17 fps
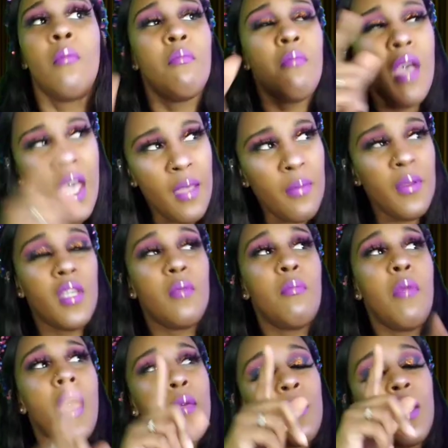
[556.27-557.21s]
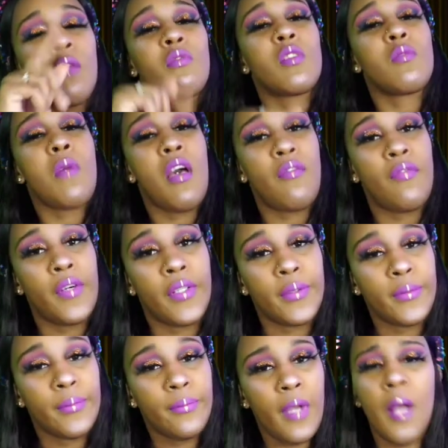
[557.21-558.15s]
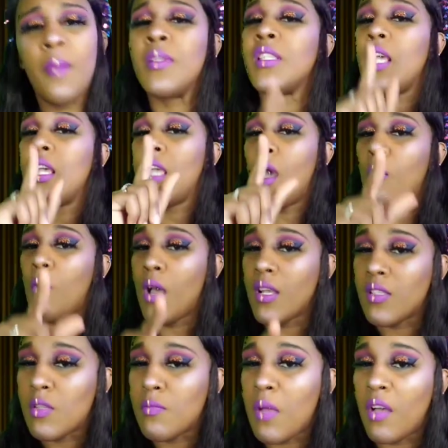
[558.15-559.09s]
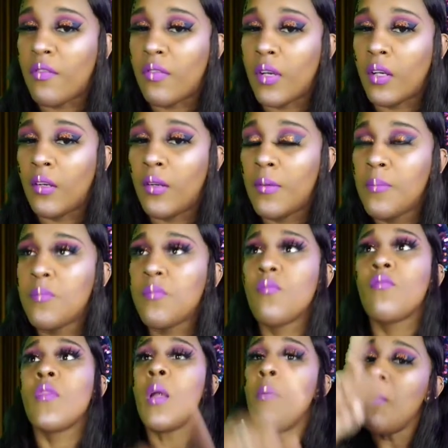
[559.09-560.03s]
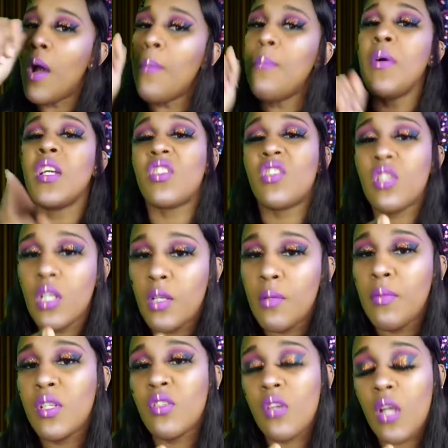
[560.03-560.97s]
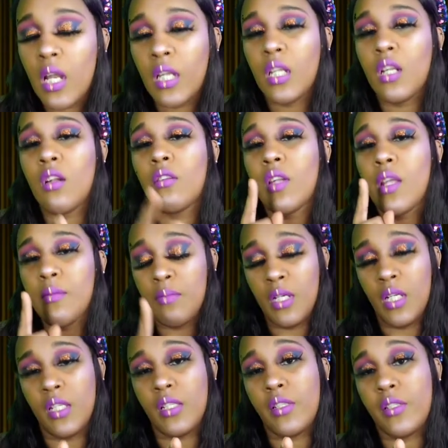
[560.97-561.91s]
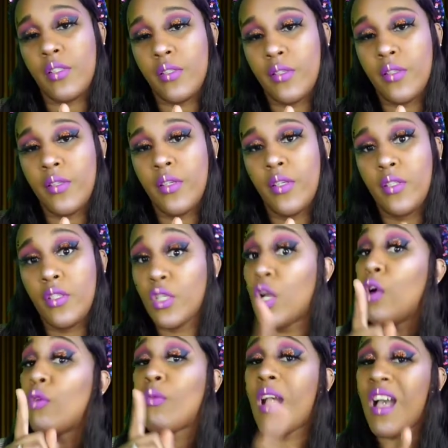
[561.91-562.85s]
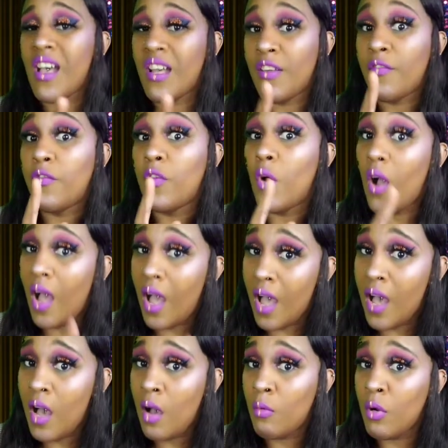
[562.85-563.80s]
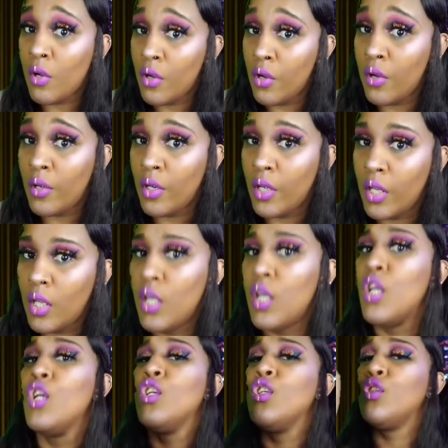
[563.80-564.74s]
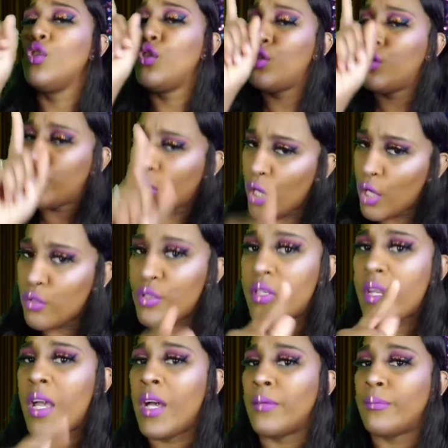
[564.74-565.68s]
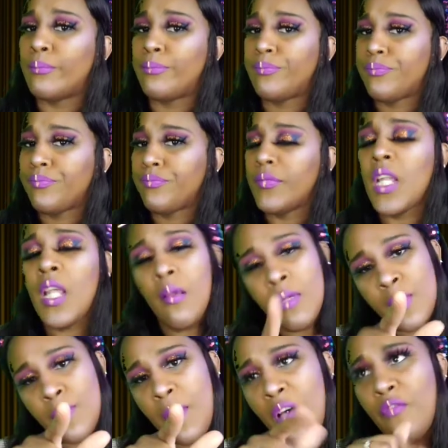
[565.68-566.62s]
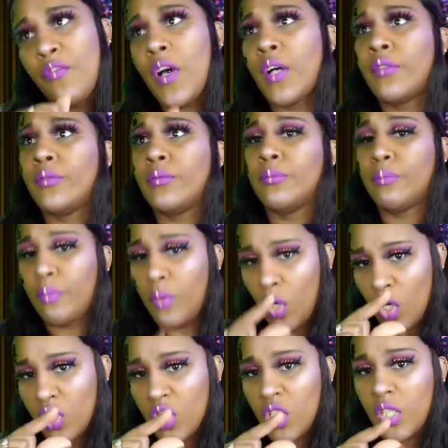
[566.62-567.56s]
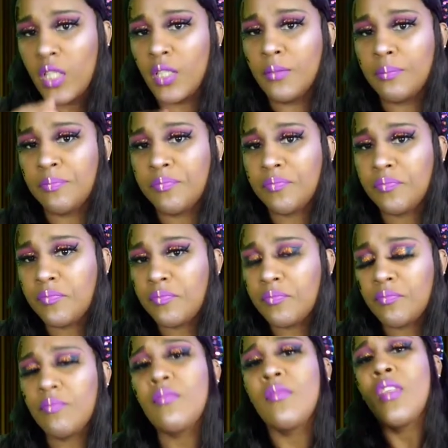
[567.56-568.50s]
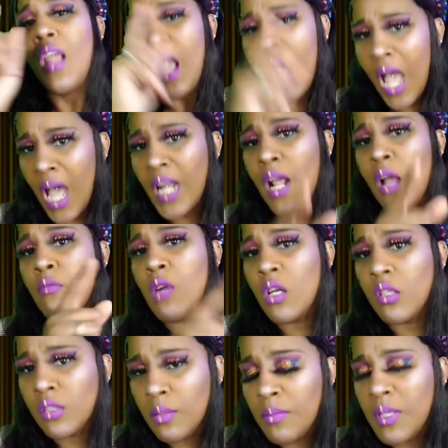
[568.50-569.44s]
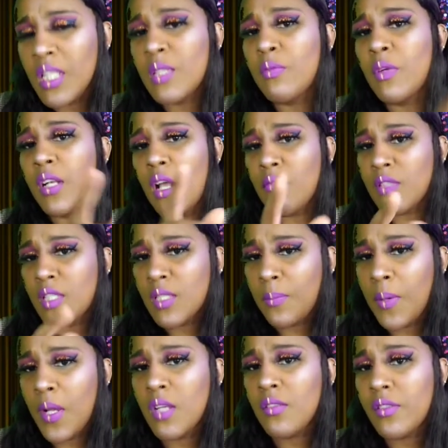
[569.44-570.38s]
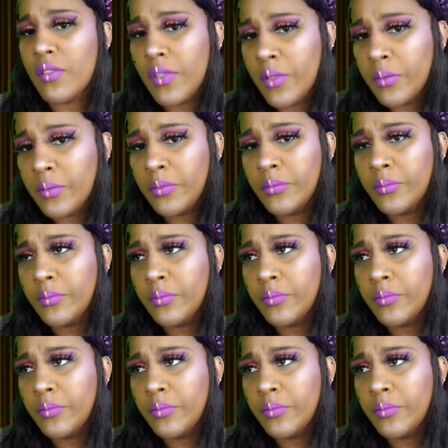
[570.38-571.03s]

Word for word: Maybe maybe it was my fault. I'm gonna tell y'all why it's my fault. My bus shouldn't have been trying to get on that bus to go ride for an hour early to go shop. It was my fault, partially. Had I rode the bus when I was supposed to,